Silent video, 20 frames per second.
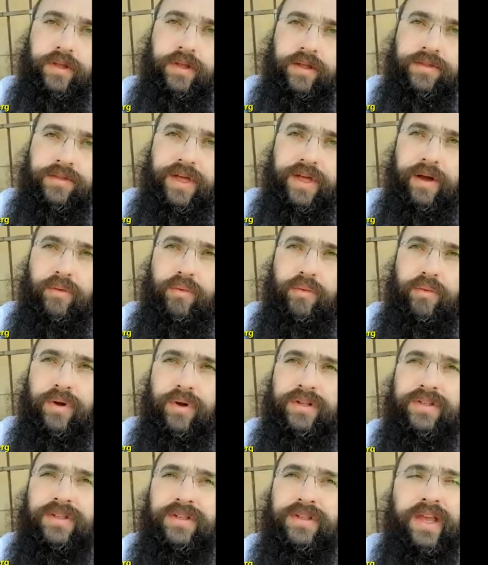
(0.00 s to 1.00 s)
That
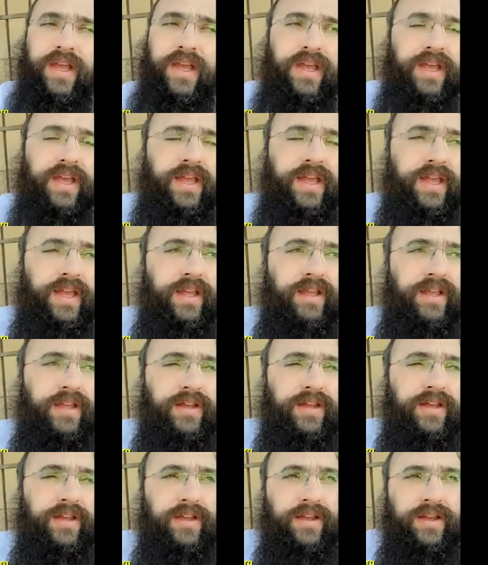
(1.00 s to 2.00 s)
was a
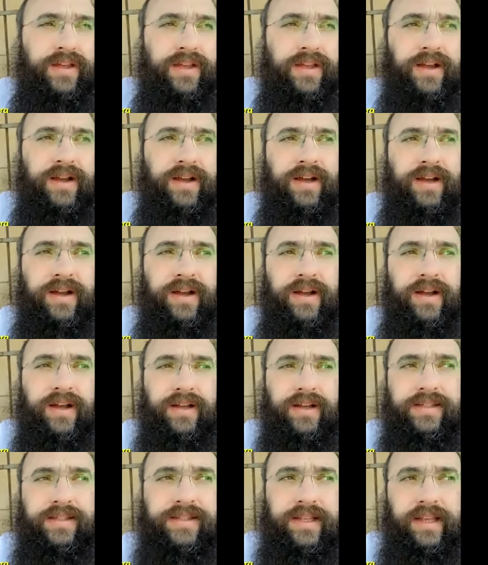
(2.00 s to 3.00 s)

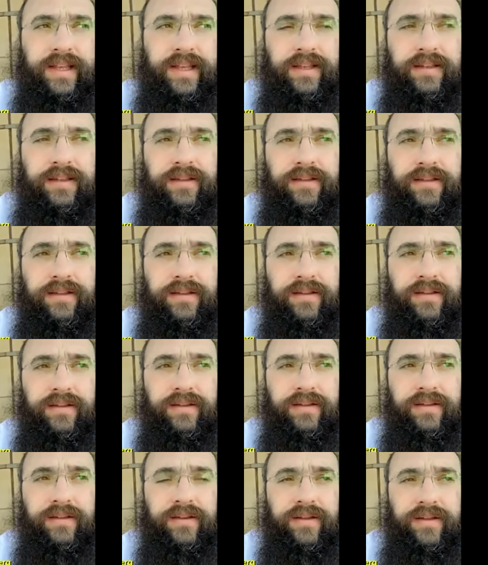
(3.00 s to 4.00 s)
sin.
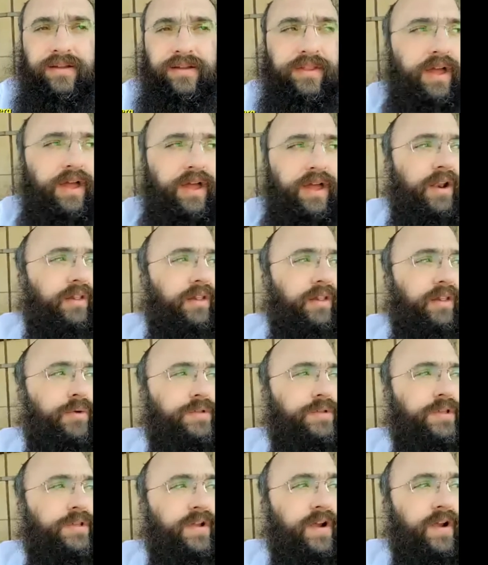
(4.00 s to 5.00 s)
Not only
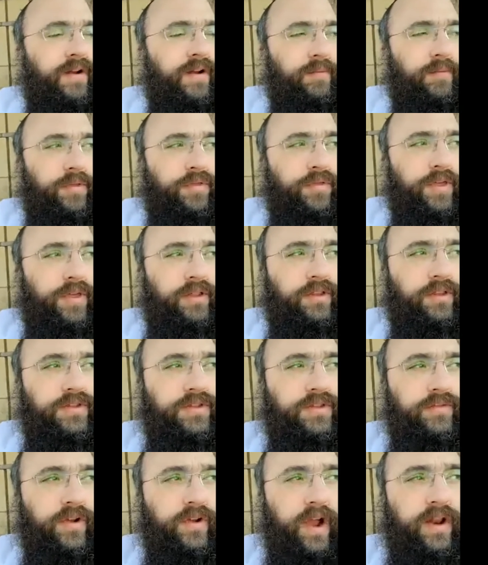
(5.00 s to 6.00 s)
was a terrible thing to
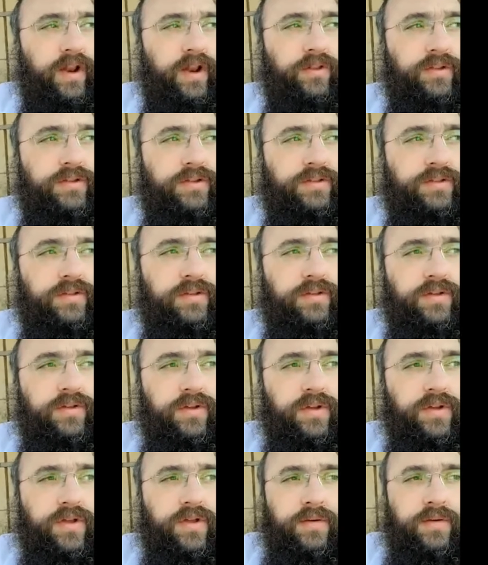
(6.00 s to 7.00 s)
serve idols,
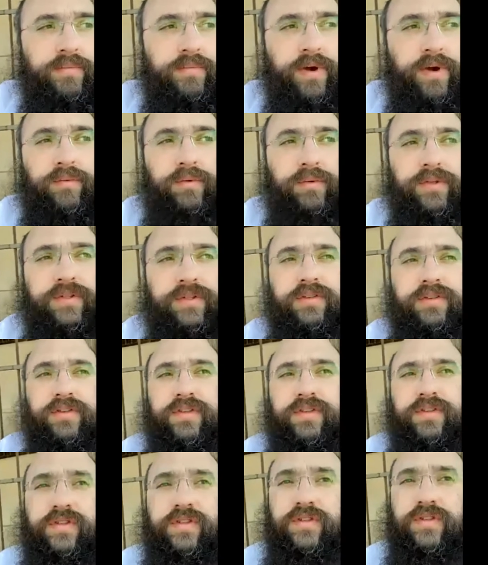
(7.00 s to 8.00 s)
but it was
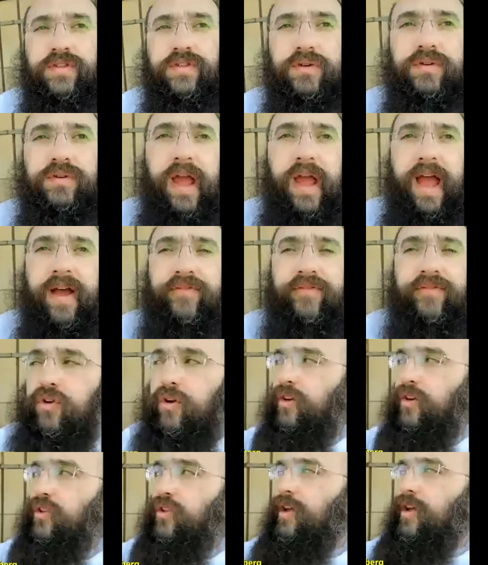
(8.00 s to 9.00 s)
soon after
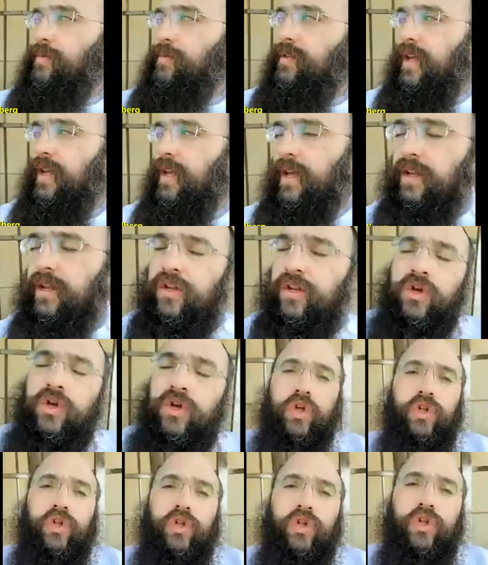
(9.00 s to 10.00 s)
Hashem said,
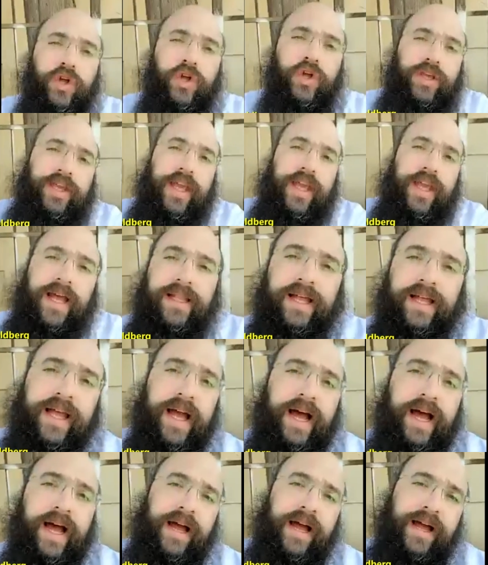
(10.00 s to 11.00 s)
"Lo yeh
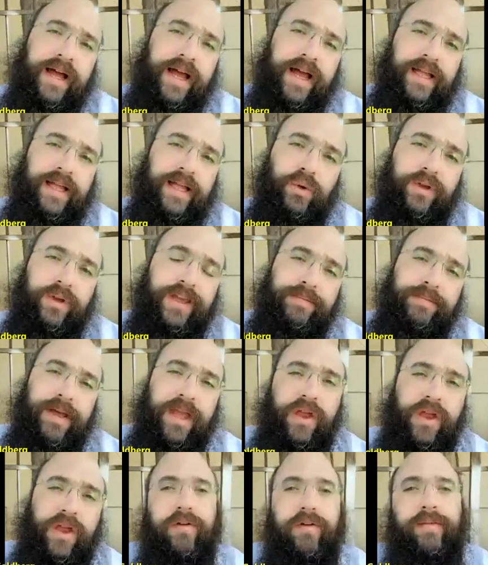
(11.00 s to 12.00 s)
lecha elokim
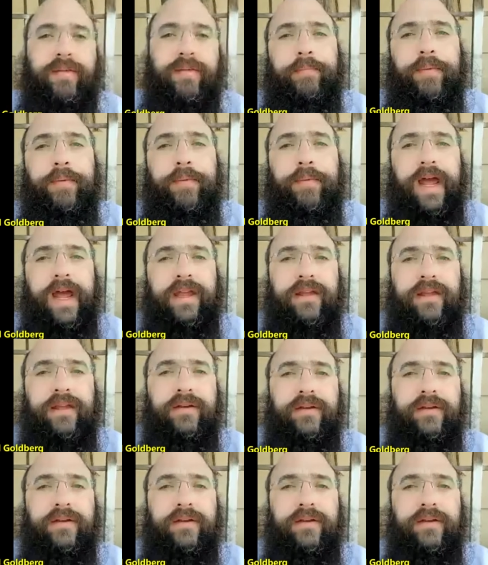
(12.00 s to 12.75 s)
achirim al panai."